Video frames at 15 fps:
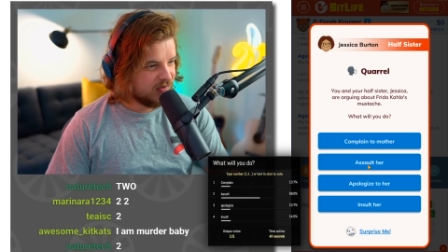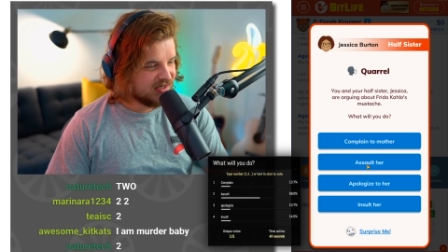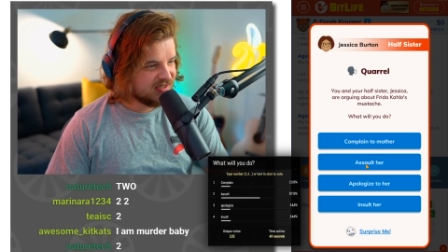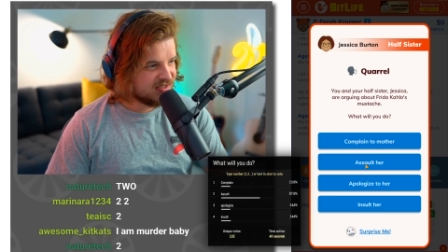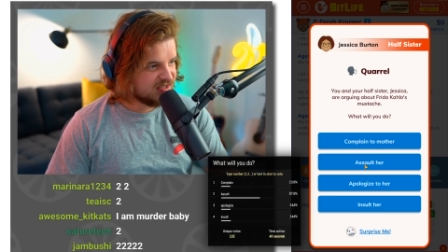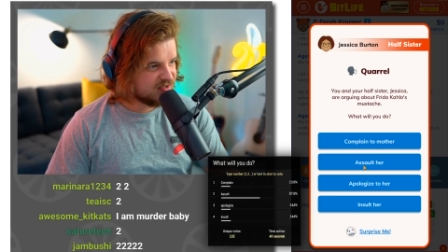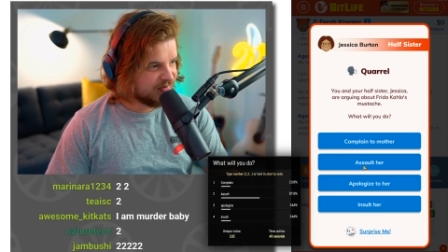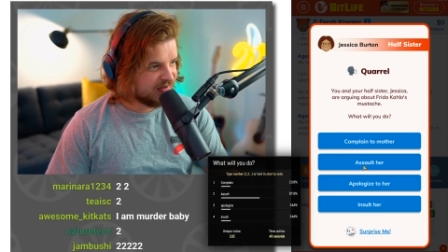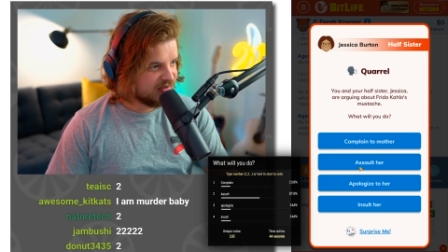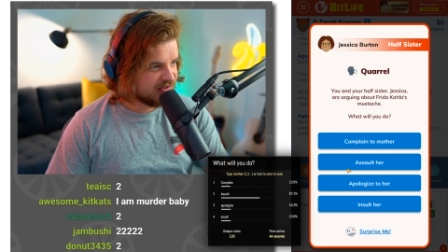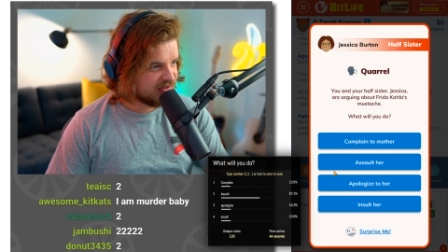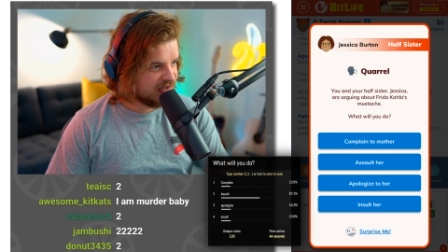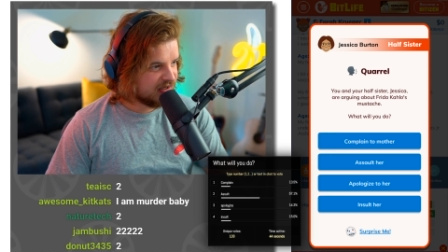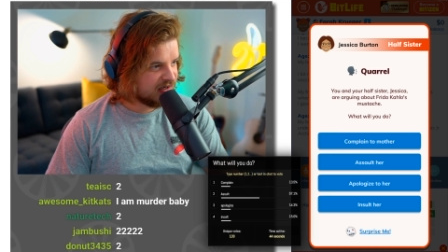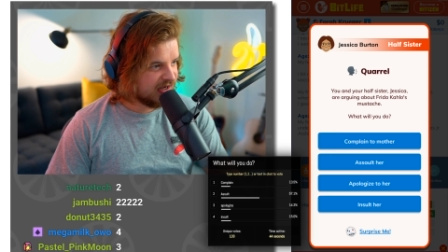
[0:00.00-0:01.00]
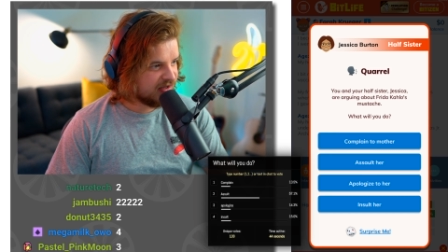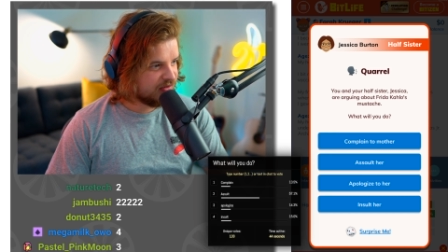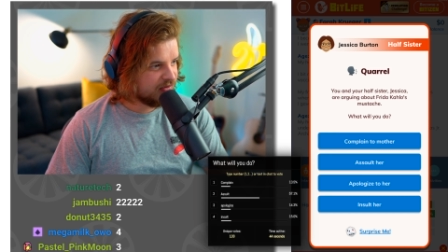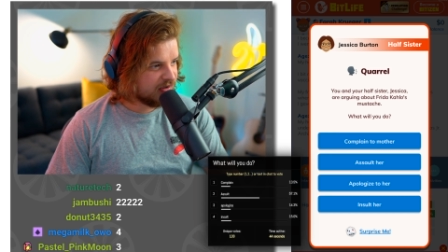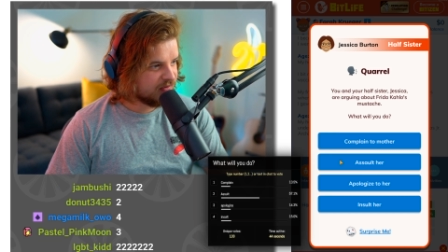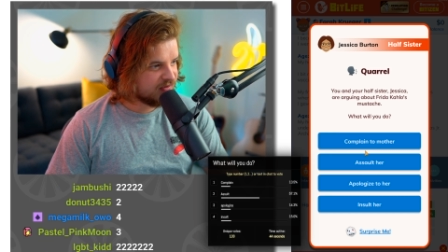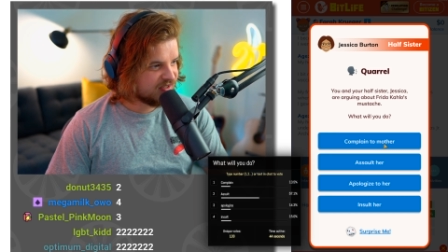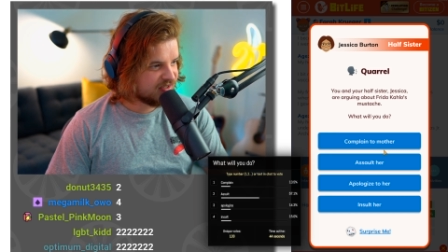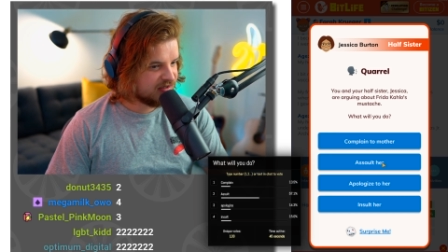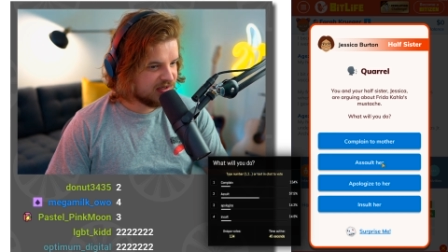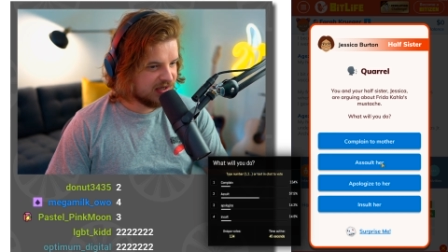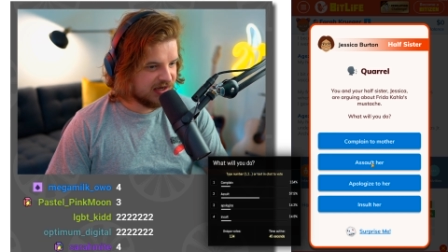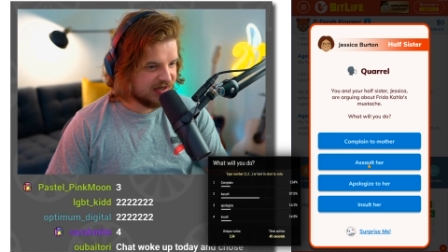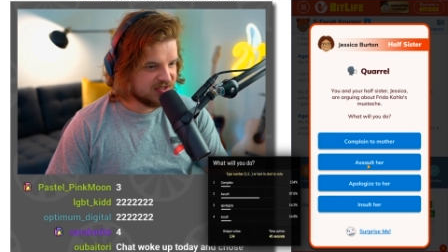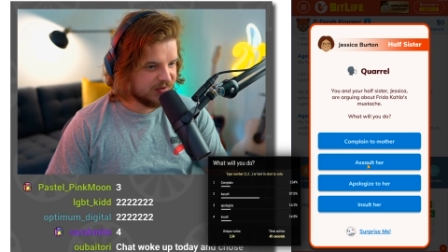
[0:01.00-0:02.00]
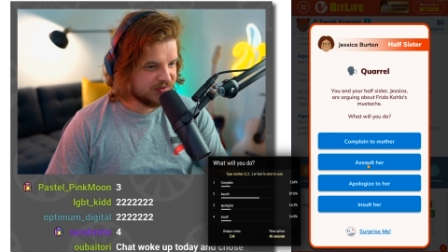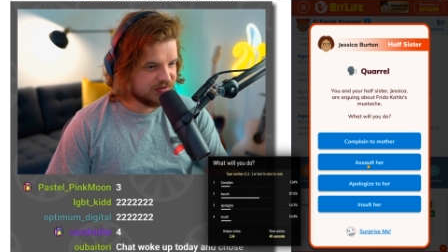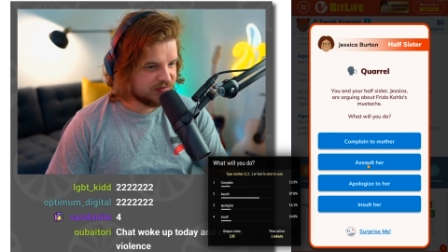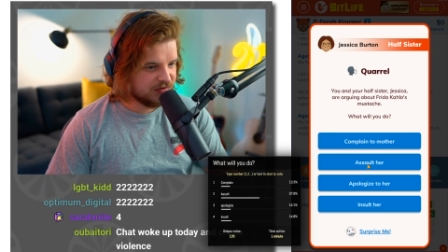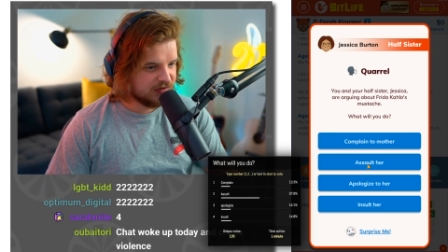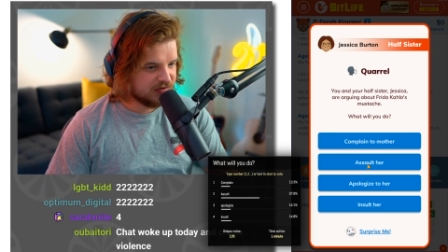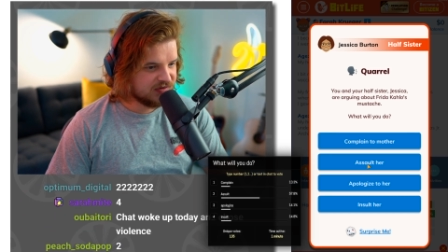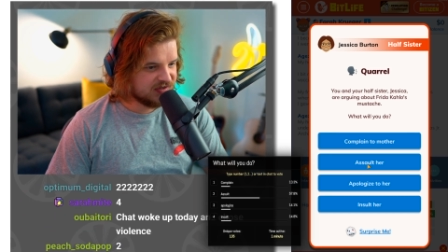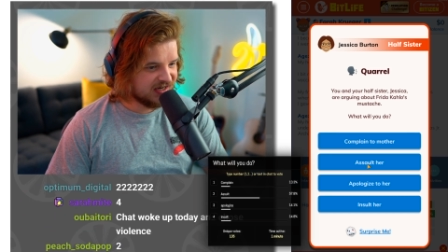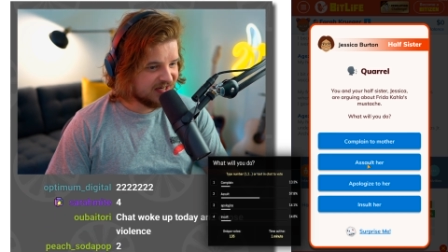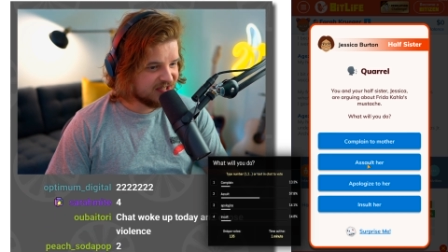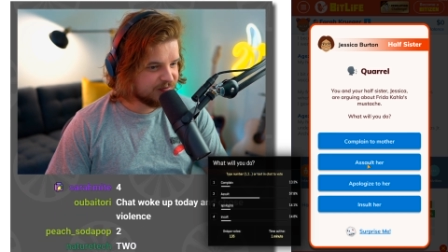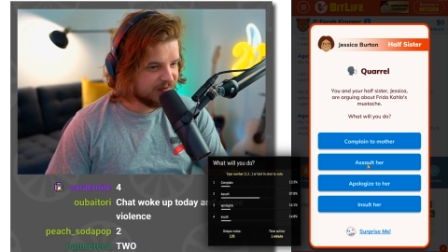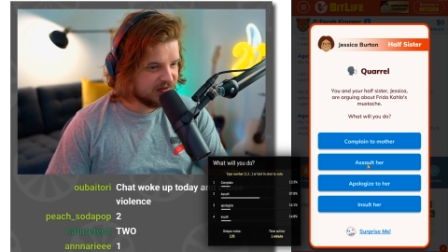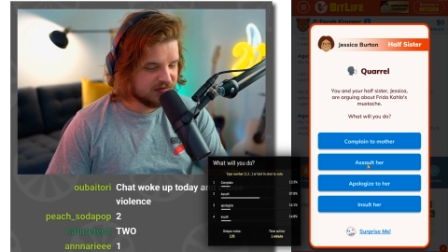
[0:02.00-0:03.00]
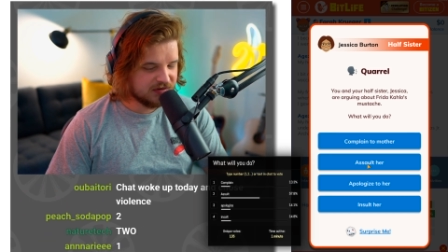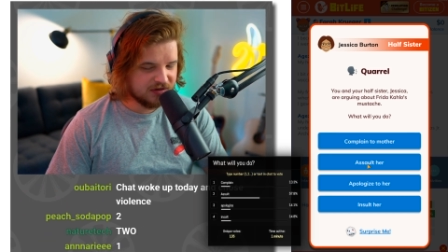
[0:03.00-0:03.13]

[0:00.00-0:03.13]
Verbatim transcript: Why is it spelled like that? I thought it was... Okay, I spelled it wrong. Did I spell it